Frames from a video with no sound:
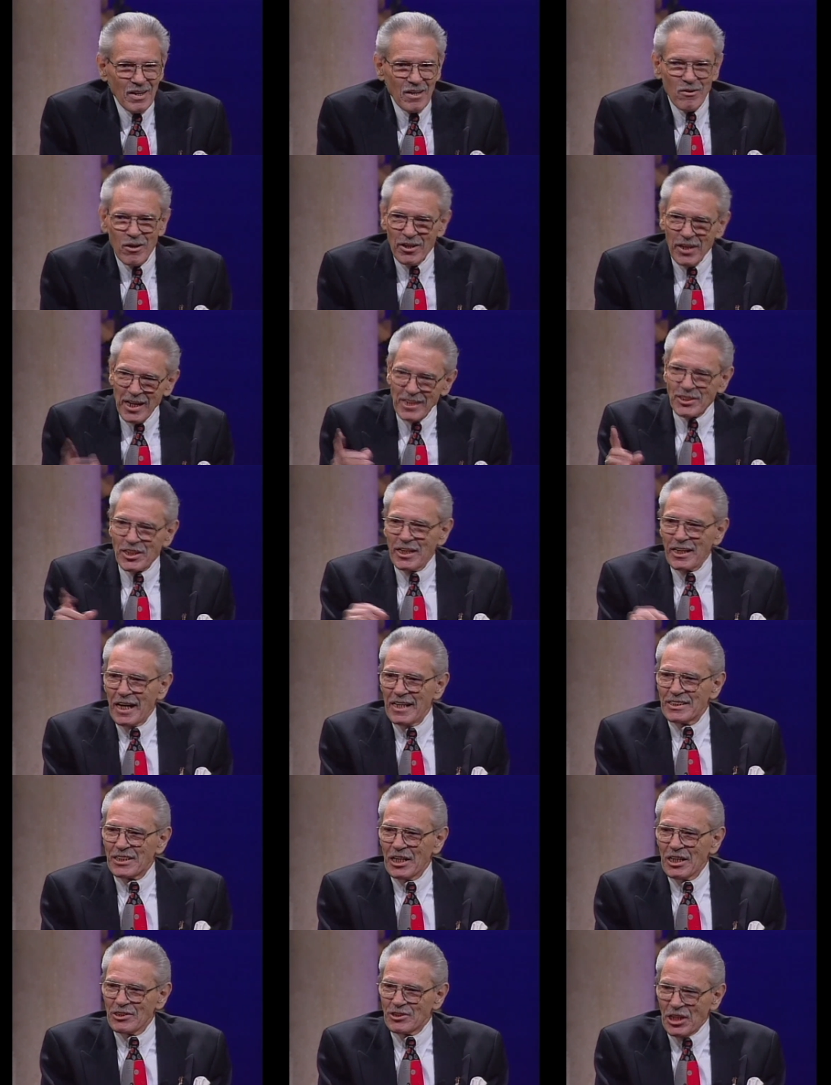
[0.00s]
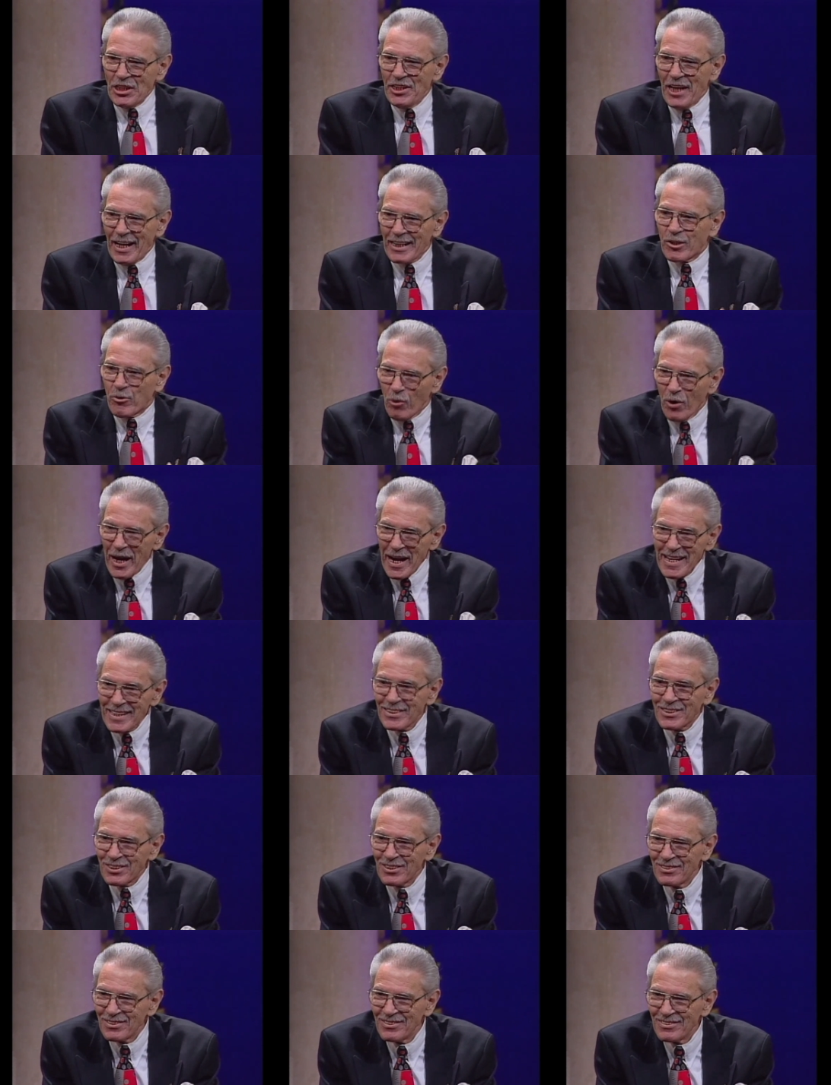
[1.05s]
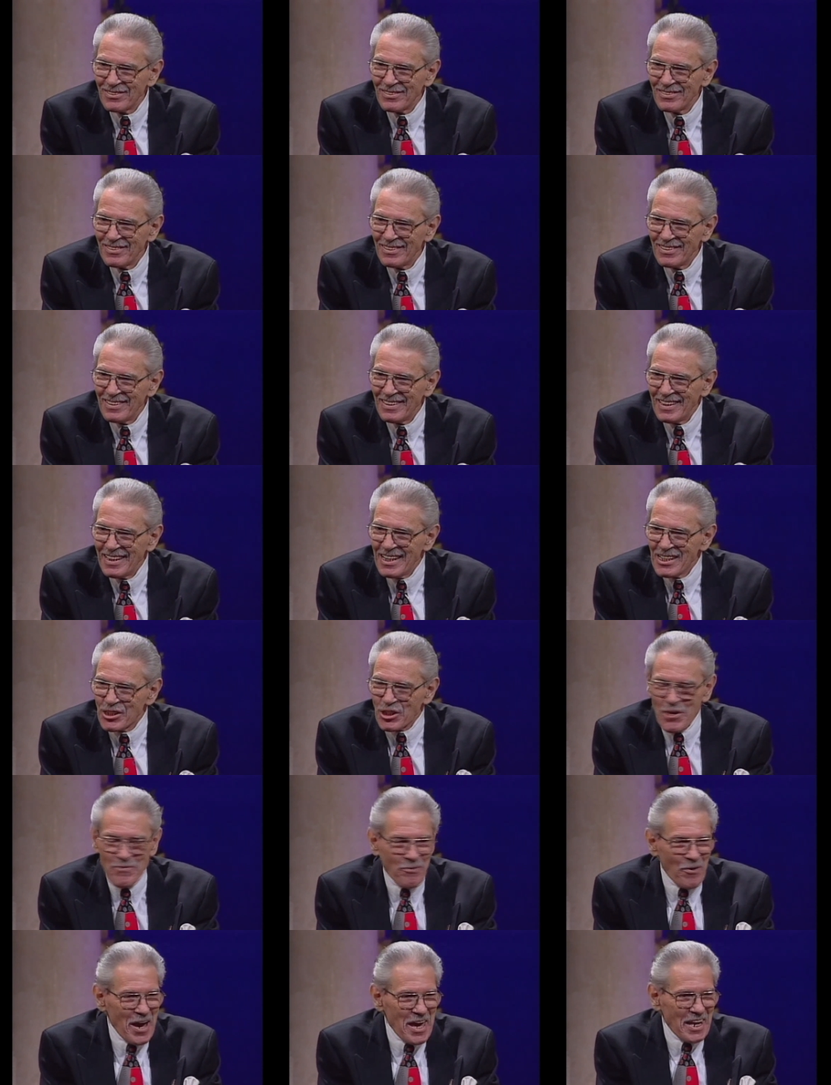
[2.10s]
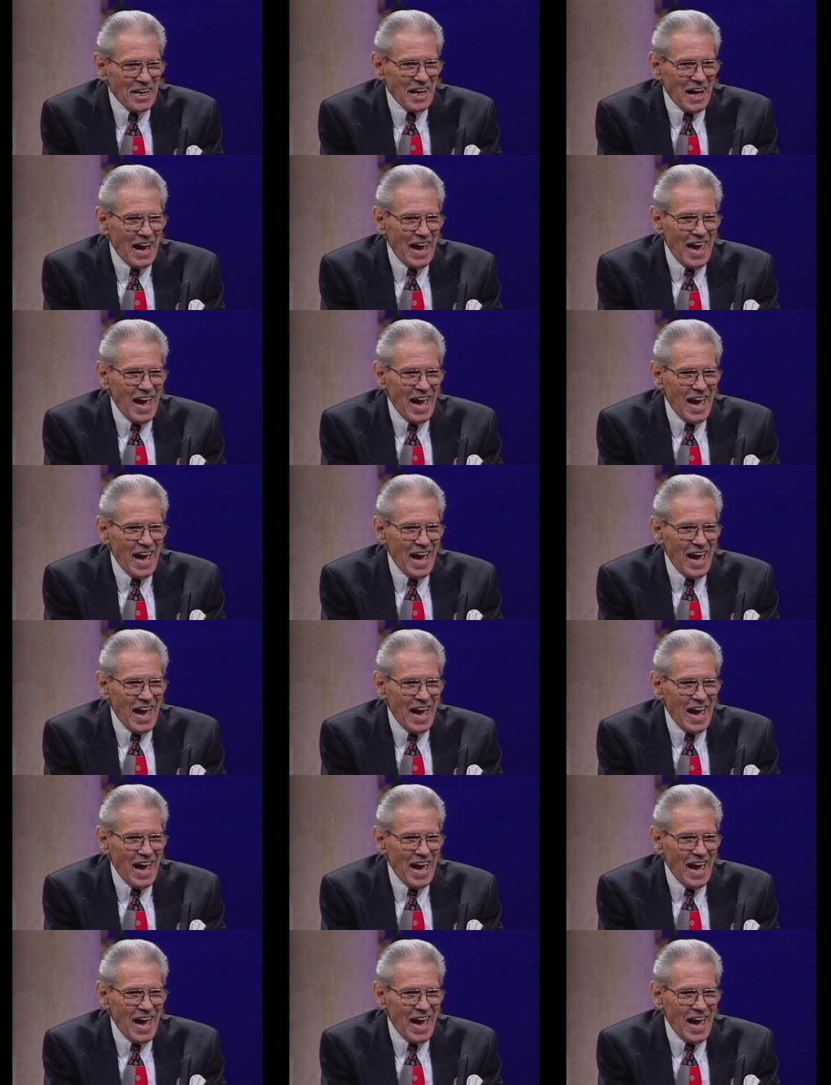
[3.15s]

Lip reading: Well, the next thing I tell us, isn't that great? You see, Fran and I